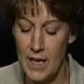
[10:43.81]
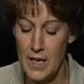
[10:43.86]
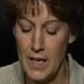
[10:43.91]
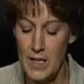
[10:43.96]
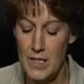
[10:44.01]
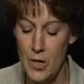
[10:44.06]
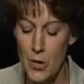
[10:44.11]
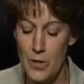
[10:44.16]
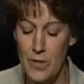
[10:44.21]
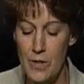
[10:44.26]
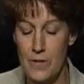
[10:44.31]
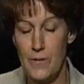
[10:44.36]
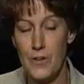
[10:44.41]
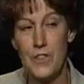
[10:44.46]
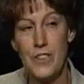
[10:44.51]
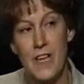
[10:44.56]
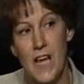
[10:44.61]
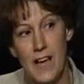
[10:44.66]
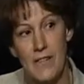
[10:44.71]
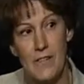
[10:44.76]
So the
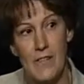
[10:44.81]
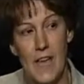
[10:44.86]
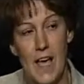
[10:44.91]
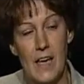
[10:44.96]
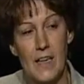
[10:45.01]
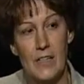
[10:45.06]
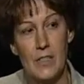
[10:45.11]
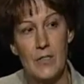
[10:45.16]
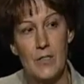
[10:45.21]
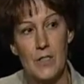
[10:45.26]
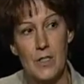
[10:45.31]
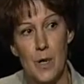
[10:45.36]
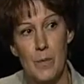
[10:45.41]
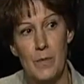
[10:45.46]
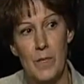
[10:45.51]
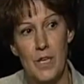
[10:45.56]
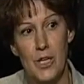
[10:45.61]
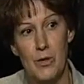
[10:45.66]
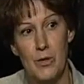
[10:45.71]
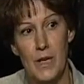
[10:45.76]
first half of that, is there
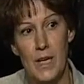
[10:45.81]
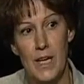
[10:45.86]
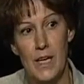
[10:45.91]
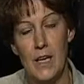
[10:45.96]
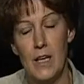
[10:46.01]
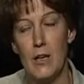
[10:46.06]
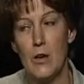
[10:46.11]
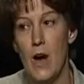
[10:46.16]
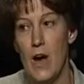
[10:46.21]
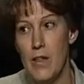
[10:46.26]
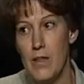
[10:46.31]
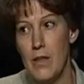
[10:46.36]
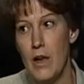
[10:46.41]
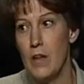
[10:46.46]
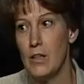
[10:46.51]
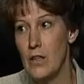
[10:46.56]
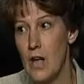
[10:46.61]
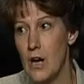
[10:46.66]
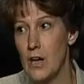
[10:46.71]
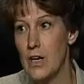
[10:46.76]
something unique? You know, I
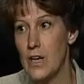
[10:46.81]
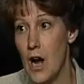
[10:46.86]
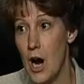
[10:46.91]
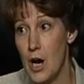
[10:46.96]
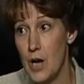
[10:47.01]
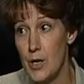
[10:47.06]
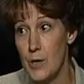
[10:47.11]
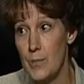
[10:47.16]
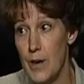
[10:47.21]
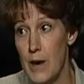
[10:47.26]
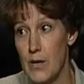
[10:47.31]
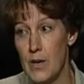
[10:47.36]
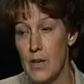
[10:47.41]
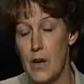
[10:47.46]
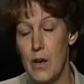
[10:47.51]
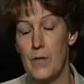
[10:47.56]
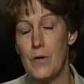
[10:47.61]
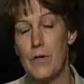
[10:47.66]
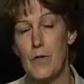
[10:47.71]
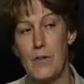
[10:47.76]
thought long and hard about it.
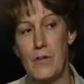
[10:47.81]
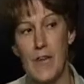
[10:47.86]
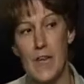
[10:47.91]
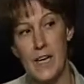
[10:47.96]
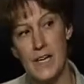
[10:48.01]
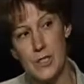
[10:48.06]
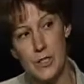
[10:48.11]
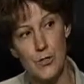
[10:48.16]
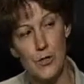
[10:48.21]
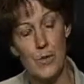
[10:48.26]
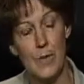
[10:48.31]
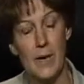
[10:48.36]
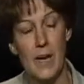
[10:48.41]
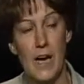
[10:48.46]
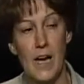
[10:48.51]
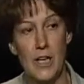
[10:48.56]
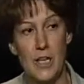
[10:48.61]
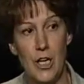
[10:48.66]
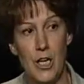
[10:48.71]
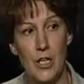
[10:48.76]
Other than the history
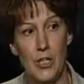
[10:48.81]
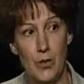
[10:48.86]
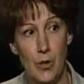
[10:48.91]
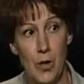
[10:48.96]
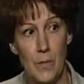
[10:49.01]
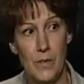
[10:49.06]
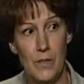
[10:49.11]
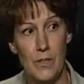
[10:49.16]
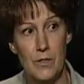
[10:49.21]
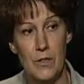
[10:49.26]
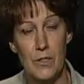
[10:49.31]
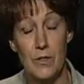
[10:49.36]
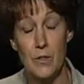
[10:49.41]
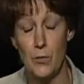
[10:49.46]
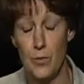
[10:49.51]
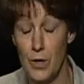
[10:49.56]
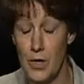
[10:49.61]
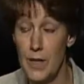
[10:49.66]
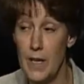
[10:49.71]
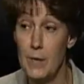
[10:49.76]
behind each orbiters, they're
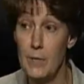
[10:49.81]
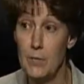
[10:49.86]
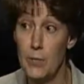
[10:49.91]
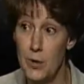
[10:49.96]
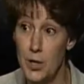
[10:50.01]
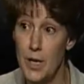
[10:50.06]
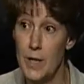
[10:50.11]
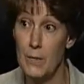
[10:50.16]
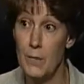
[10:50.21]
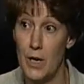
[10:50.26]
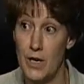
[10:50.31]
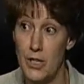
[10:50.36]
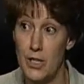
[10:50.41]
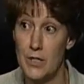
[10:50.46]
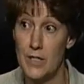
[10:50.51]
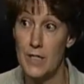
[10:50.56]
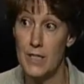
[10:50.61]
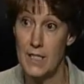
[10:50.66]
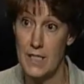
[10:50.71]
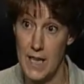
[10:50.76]
really pretty much
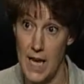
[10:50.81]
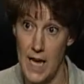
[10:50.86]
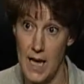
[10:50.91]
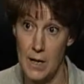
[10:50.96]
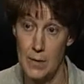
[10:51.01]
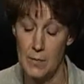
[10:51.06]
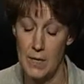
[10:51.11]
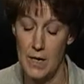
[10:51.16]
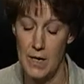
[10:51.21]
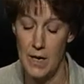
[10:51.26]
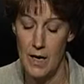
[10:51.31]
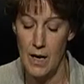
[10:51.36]
the same.